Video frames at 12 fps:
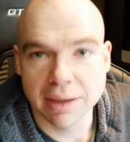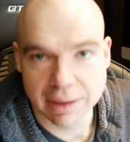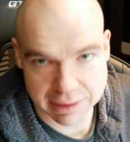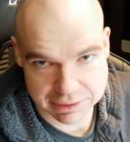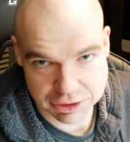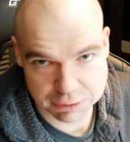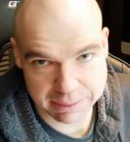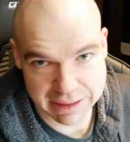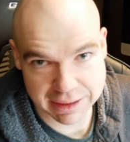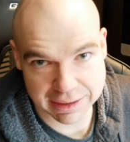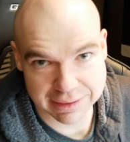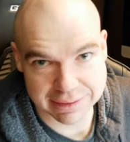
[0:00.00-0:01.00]
This is
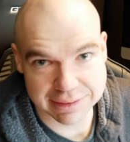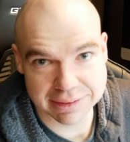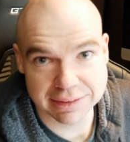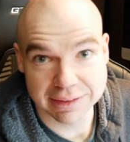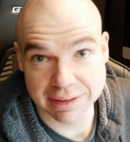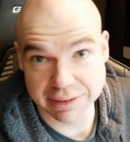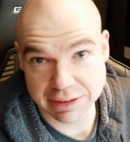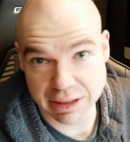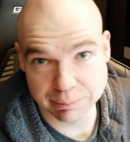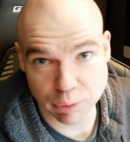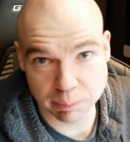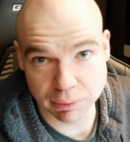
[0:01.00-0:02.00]
because the T
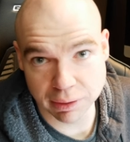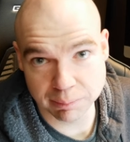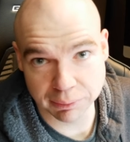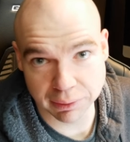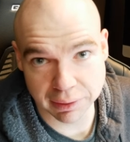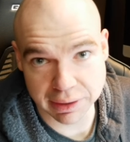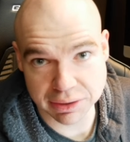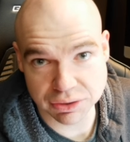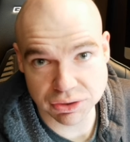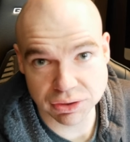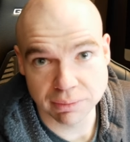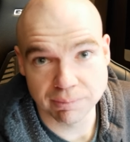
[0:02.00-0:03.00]
Mobile
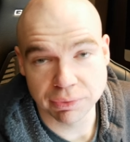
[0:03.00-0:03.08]
employees